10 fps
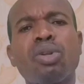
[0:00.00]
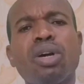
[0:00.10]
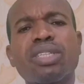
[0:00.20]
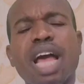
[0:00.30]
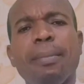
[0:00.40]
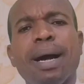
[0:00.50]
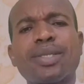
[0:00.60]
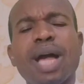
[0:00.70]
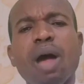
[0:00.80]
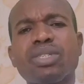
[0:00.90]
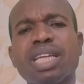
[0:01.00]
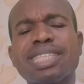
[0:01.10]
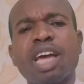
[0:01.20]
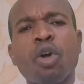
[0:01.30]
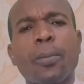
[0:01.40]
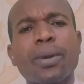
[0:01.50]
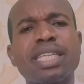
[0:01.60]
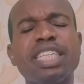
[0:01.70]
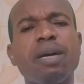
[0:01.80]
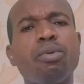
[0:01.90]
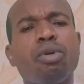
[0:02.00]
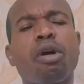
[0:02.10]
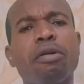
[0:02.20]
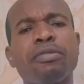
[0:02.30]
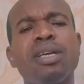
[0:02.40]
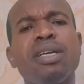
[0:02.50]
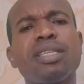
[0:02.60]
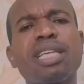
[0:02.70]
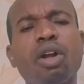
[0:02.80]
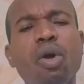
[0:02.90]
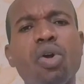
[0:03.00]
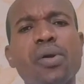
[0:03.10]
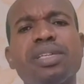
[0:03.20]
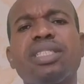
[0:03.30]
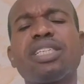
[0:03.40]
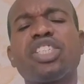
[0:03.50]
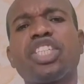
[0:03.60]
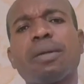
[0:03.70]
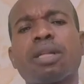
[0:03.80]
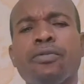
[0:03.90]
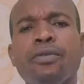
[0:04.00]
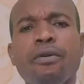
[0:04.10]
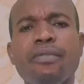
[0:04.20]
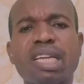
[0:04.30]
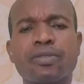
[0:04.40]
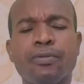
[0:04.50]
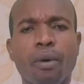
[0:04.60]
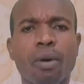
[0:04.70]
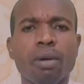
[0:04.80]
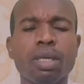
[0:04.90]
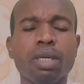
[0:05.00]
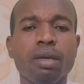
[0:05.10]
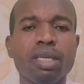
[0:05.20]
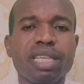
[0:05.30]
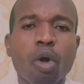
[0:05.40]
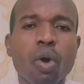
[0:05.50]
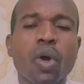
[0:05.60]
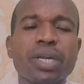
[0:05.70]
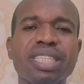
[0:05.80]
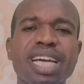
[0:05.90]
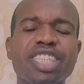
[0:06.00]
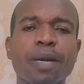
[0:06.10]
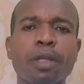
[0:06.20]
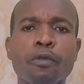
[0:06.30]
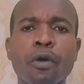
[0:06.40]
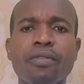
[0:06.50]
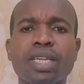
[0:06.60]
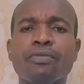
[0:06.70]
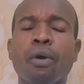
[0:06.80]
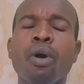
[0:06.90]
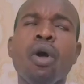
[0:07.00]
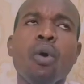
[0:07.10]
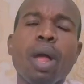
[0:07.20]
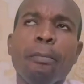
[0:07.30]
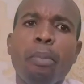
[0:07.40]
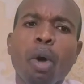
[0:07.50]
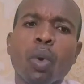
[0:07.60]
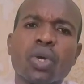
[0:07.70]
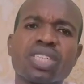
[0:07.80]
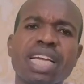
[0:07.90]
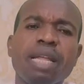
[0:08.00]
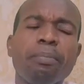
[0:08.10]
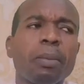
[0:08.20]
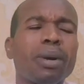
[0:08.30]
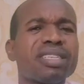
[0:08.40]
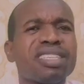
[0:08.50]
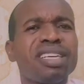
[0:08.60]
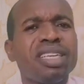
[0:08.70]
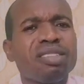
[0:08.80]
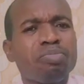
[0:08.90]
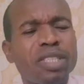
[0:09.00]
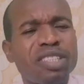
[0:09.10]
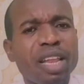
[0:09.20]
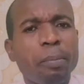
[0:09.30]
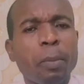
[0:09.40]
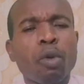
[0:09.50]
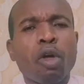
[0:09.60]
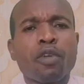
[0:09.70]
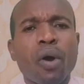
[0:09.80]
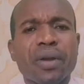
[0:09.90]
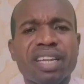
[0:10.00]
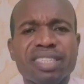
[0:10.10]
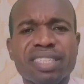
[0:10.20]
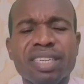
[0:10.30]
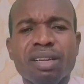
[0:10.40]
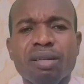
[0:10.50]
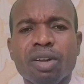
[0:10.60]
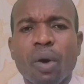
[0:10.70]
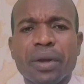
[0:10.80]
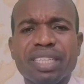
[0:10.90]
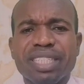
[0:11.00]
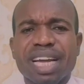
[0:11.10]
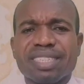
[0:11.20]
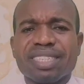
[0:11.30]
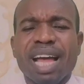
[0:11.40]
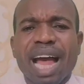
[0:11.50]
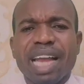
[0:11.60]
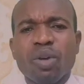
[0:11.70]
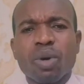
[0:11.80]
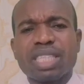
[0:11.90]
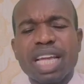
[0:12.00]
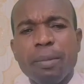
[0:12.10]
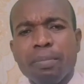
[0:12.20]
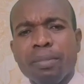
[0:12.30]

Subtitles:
us about how Satan operates in the book of 2 Corinthians chapter 4 verse 4. 2 Corinthians chapter 4 verse 4. When Paul was telling people of Corinthians, and he was telling